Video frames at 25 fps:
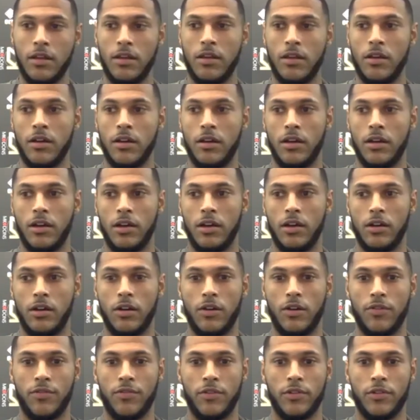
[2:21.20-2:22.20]
uh,
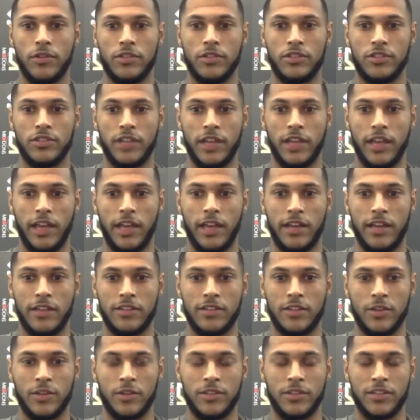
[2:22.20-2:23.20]
got thrown straight in.
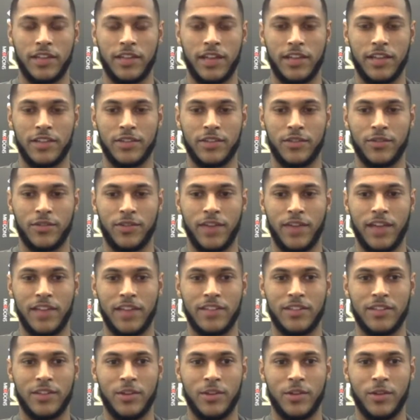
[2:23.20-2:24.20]
So it was a case of
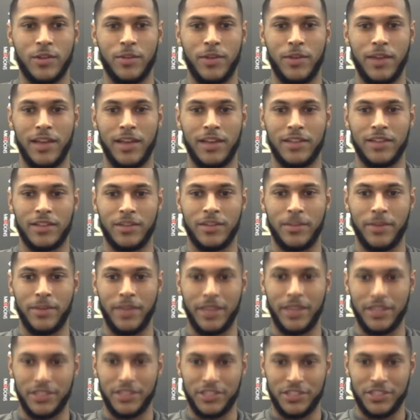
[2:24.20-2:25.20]
getting to know the players on the
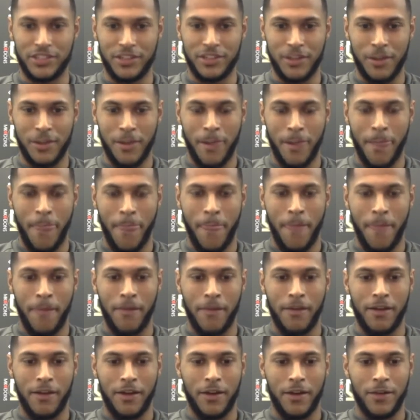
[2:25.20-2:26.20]
pitch.
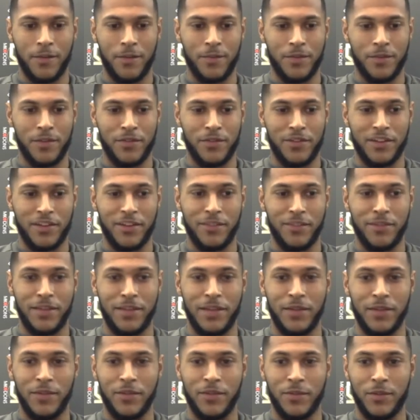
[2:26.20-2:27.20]
Um, I think I
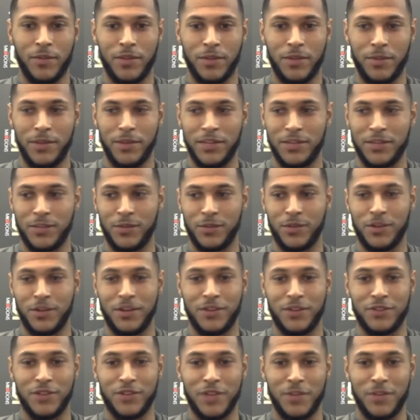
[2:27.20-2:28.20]
played with them on the pitch more than
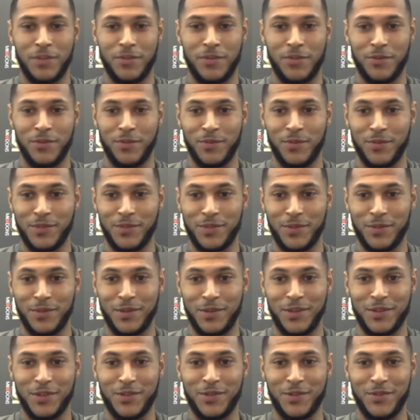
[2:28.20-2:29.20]
I trained with them, to be
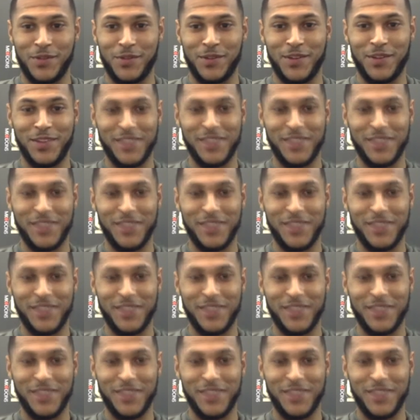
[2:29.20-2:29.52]
honest with you.